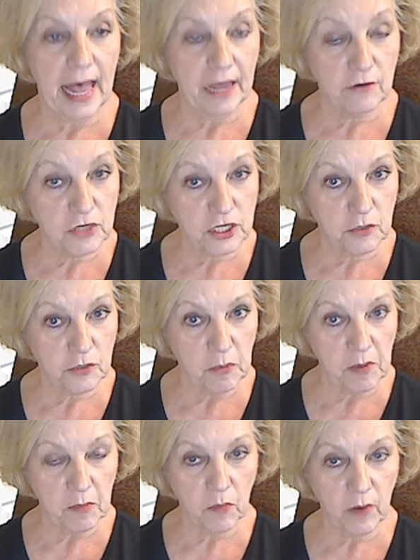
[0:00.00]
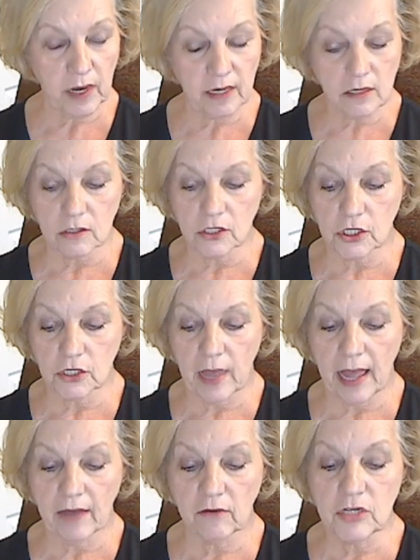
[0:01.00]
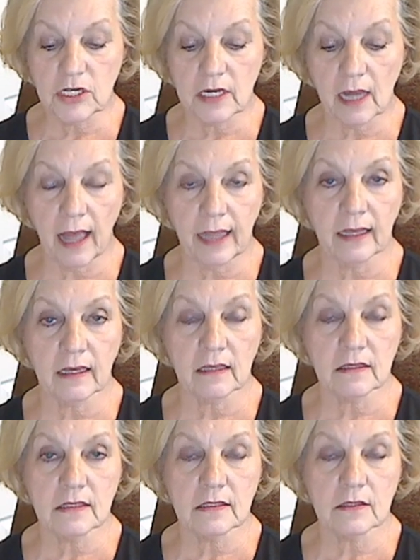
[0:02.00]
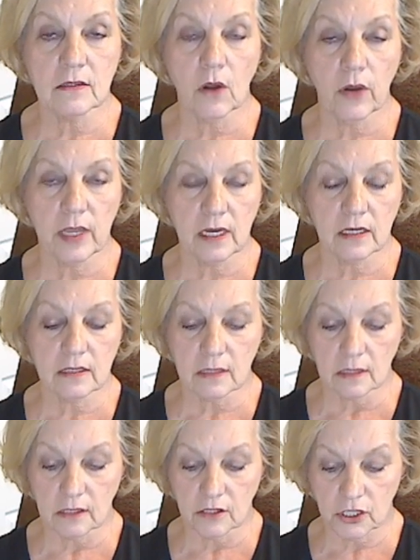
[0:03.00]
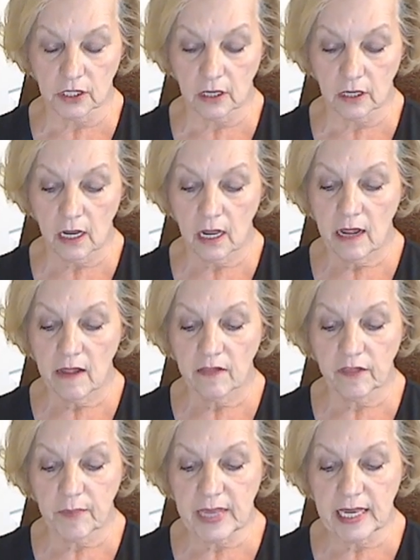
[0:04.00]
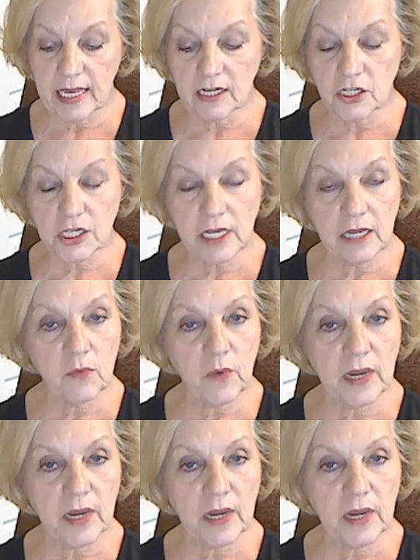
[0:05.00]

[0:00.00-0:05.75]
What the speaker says: The pH scale ranges from 0 to 14, and there is one in your book, very easy to read.